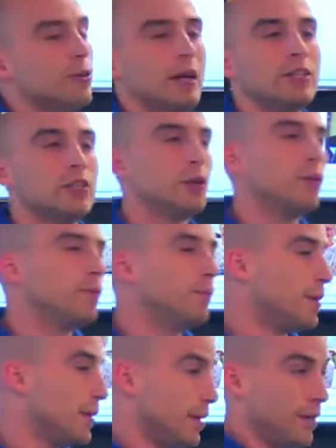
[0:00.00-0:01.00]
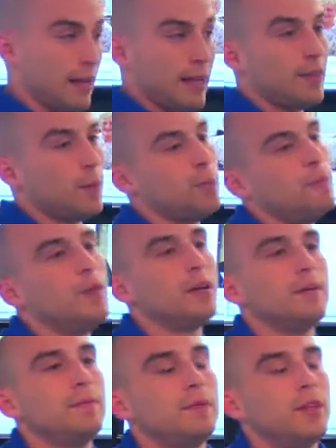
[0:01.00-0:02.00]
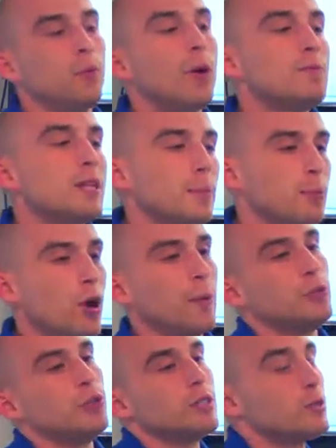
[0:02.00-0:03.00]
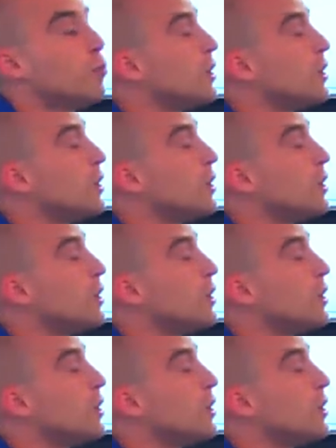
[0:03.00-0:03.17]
you enter, again, the website prompts you. This is